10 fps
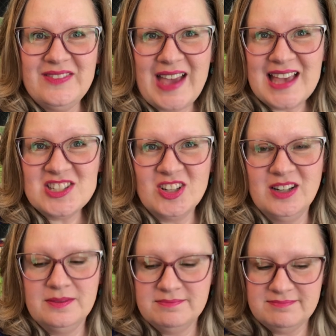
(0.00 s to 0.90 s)
cast
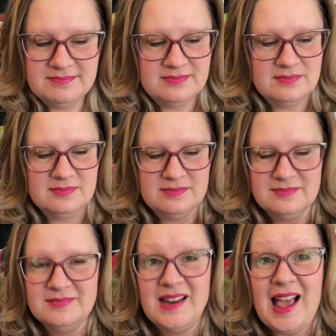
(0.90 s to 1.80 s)
on.
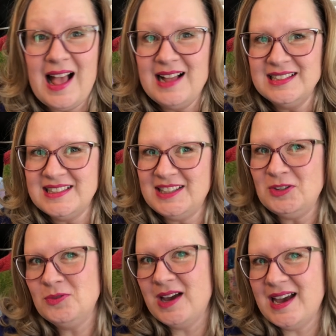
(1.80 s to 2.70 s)
I'll see
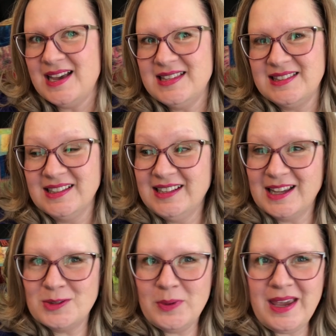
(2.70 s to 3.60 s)
you guys
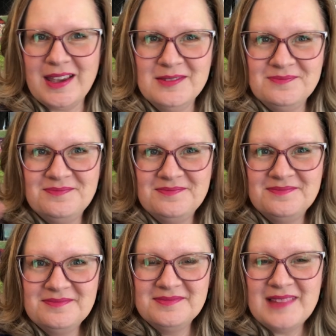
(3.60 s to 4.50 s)
next week.
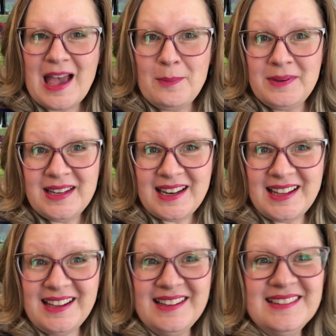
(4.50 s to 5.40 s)
Happy
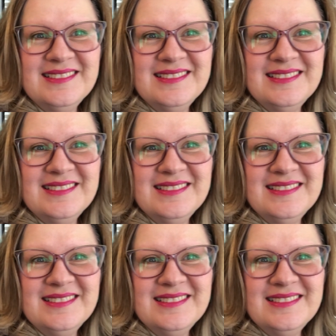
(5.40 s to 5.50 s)
knitting!